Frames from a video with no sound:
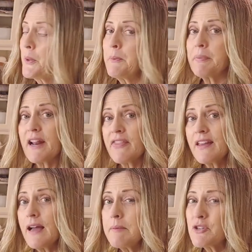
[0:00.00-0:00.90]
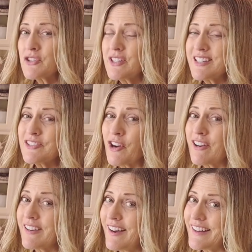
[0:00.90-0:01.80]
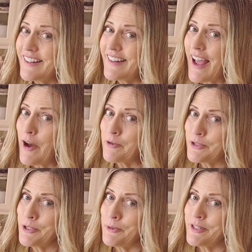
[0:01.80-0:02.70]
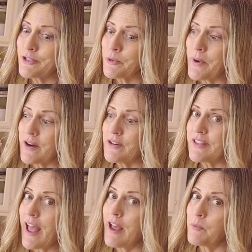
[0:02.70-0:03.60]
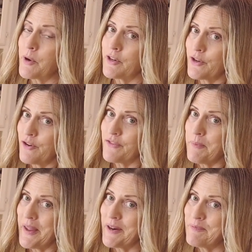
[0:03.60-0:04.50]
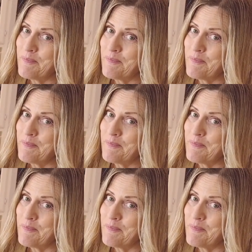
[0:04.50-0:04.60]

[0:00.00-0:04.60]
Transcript: But I think I'm just going to start cutting out 2-inch squares and we're going to go from there.